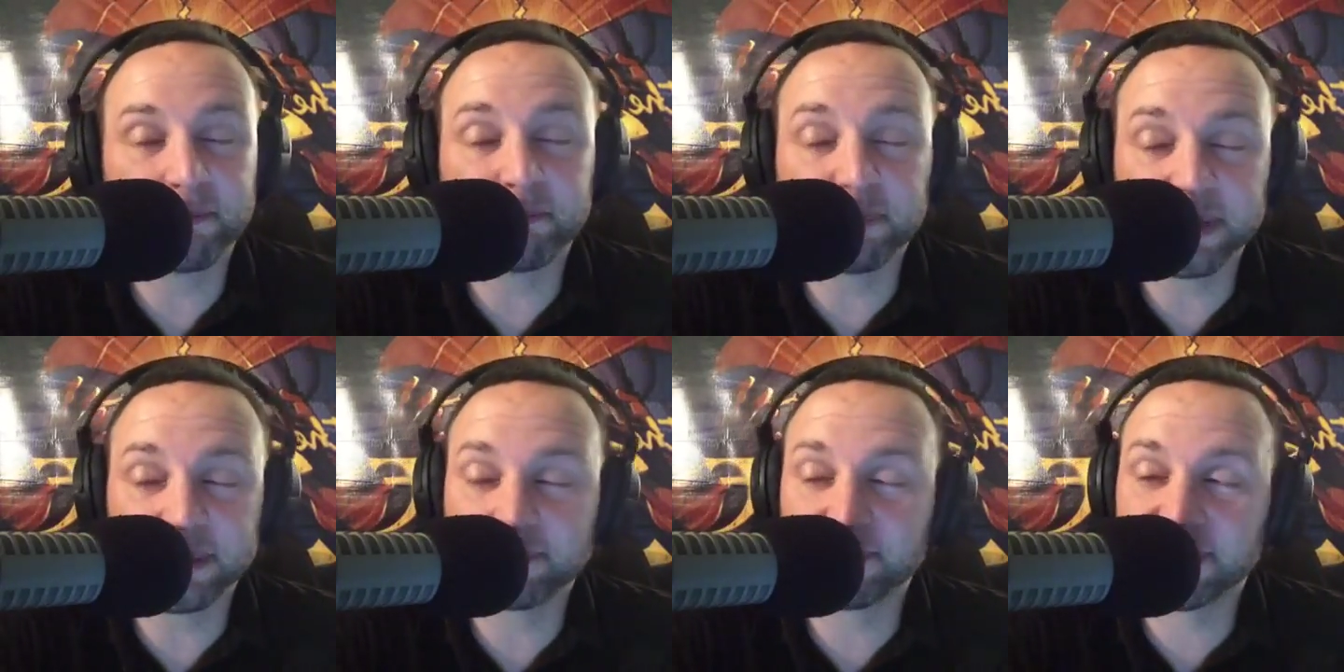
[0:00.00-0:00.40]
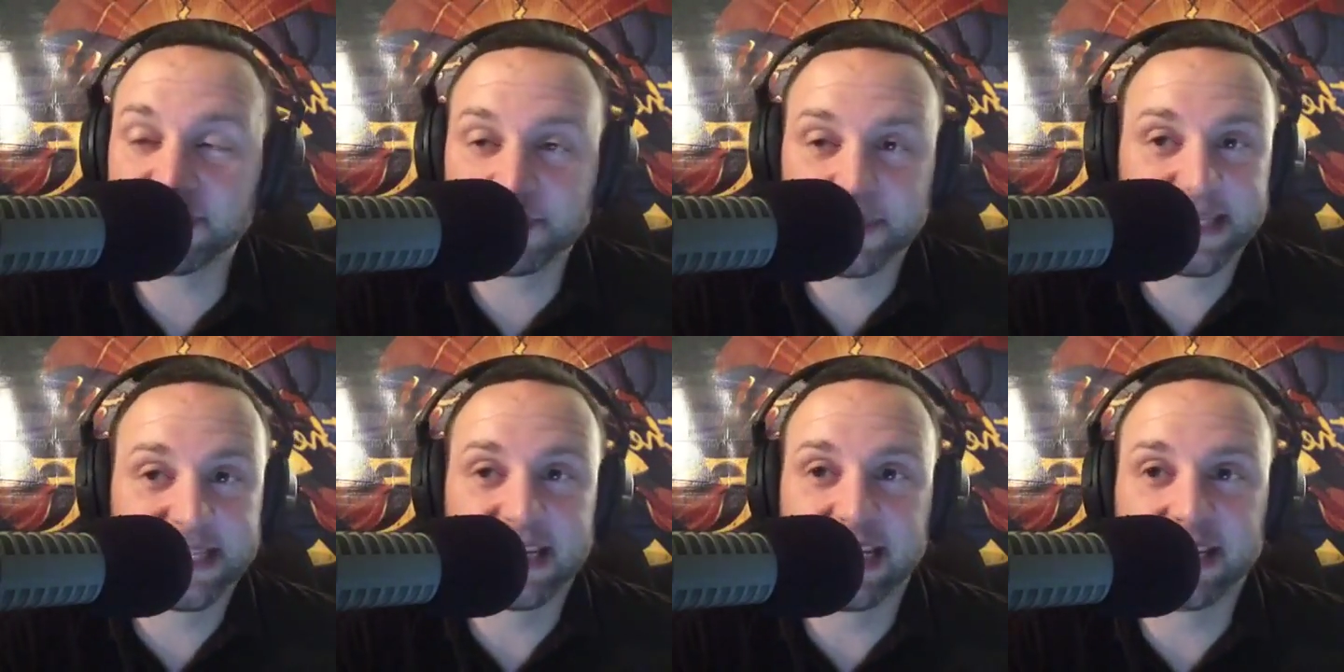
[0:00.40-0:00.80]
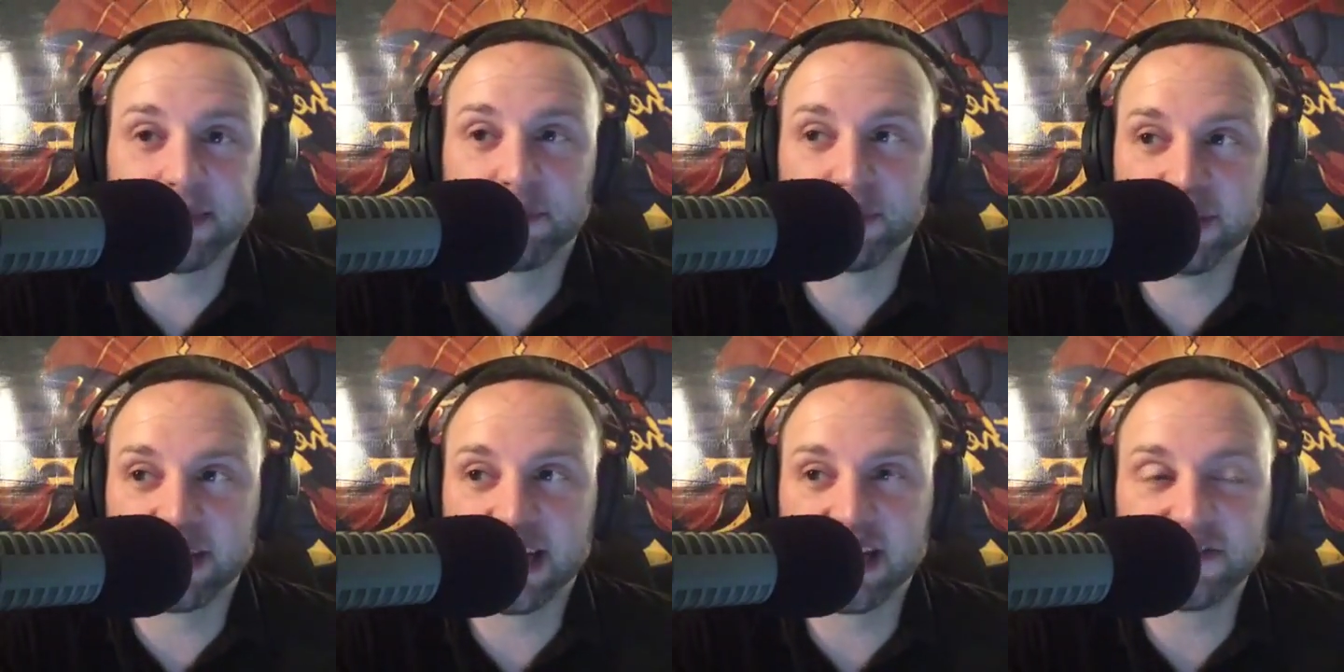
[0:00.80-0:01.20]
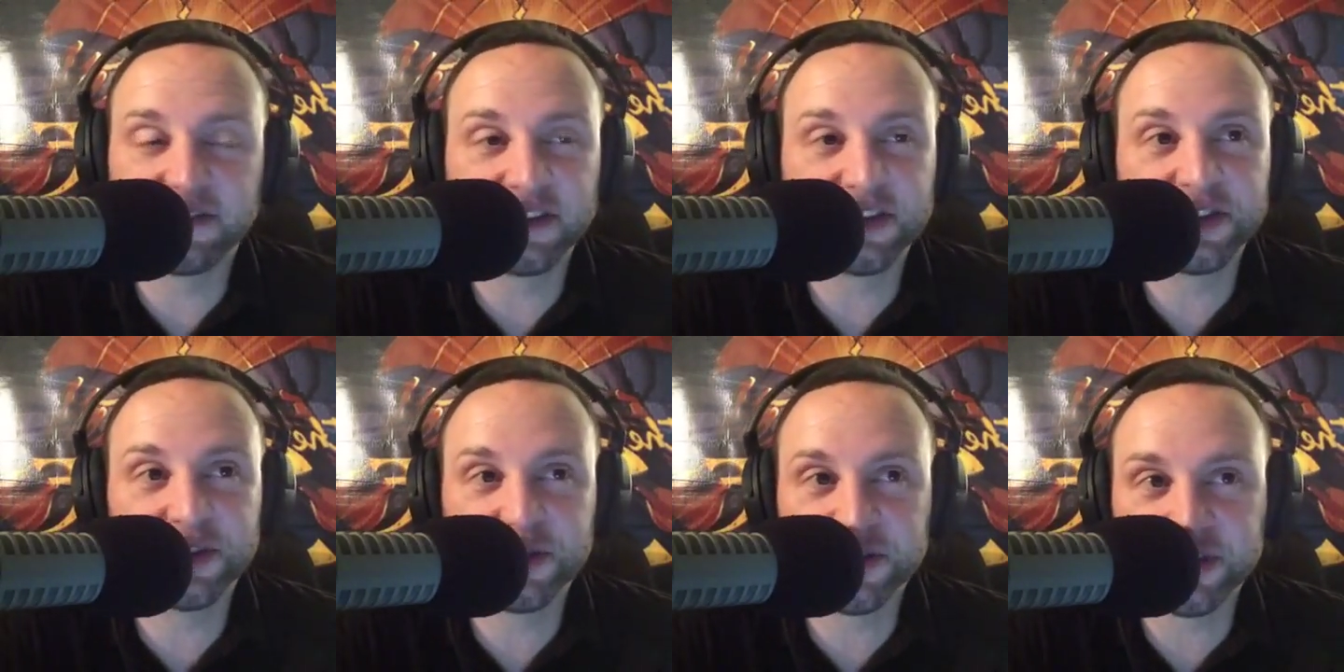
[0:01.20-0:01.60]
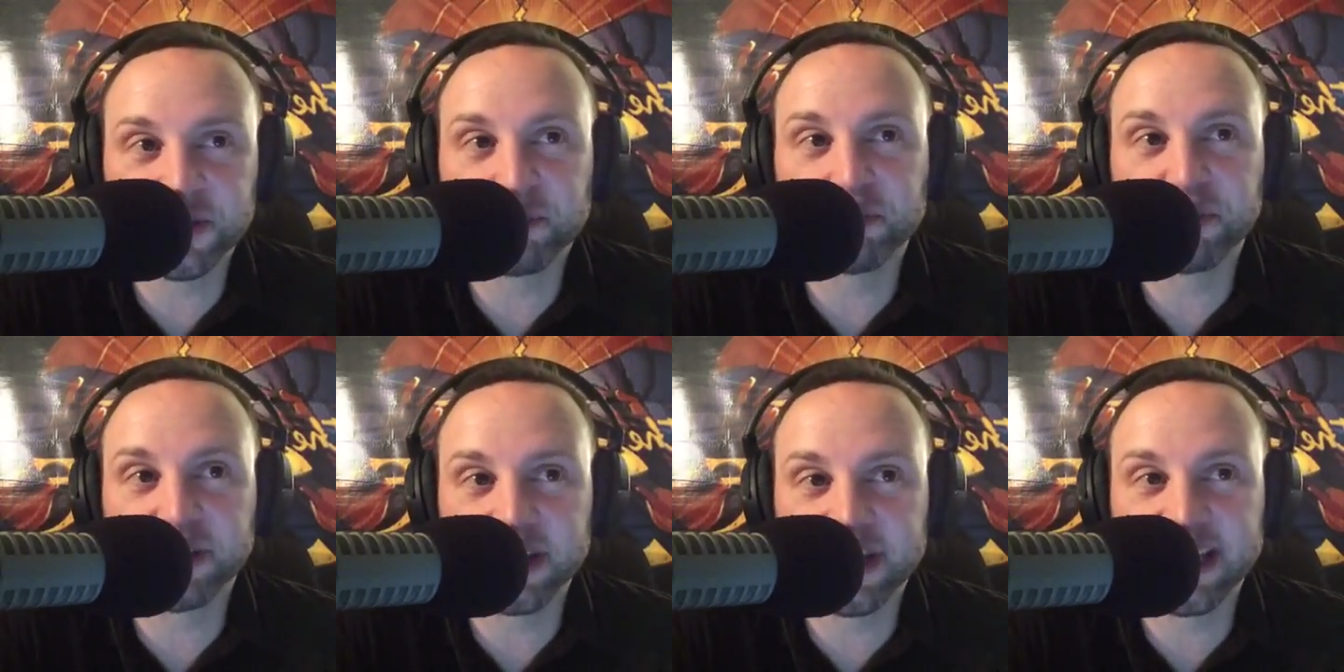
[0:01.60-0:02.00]
But beside the point, NFL is usually
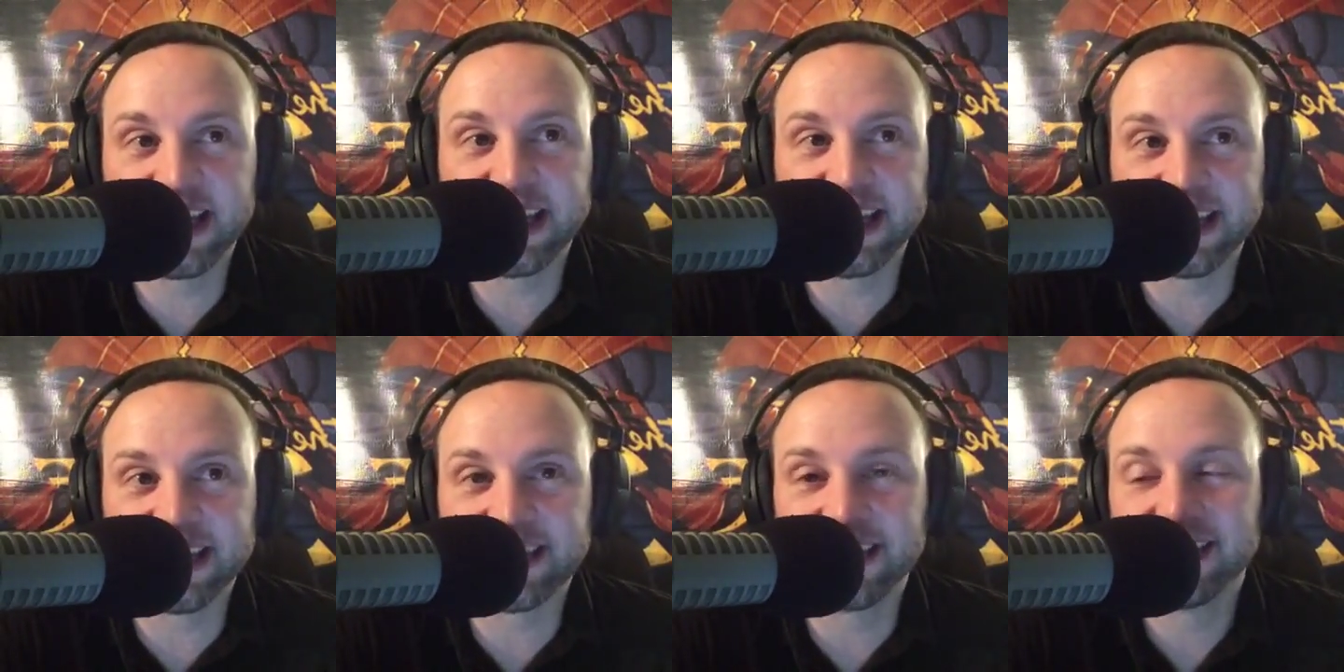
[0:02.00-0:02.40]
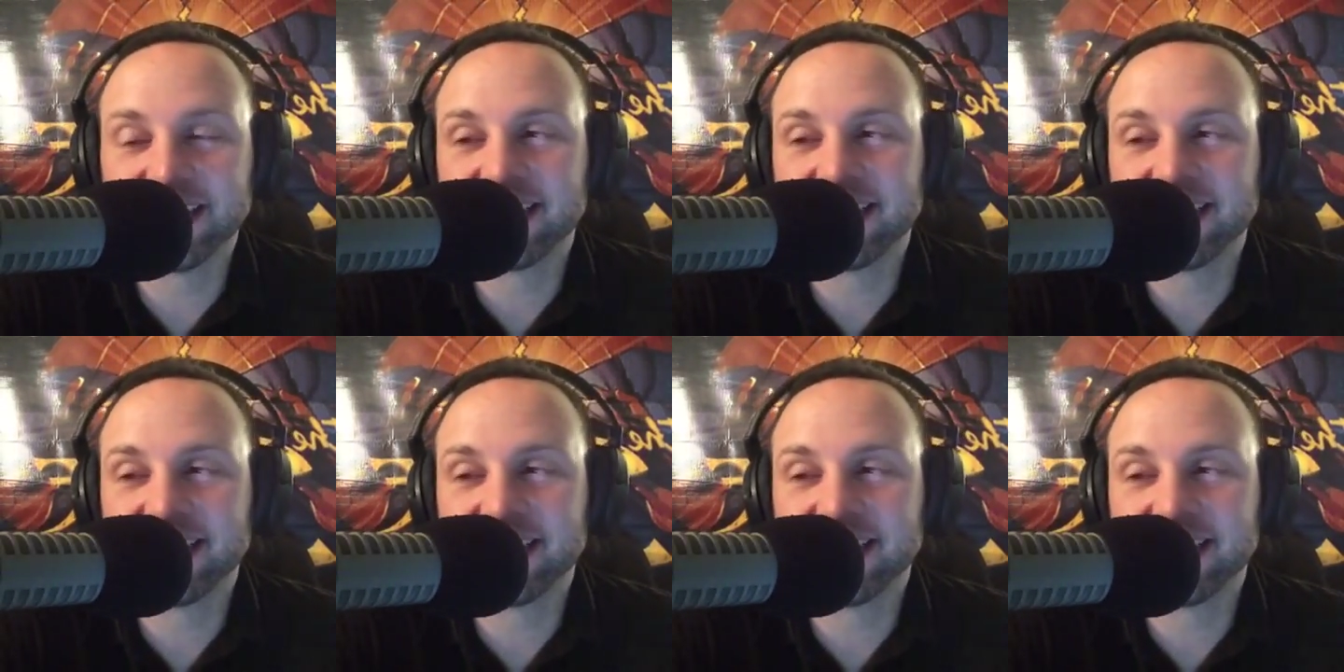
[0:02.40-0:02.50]
pretty king.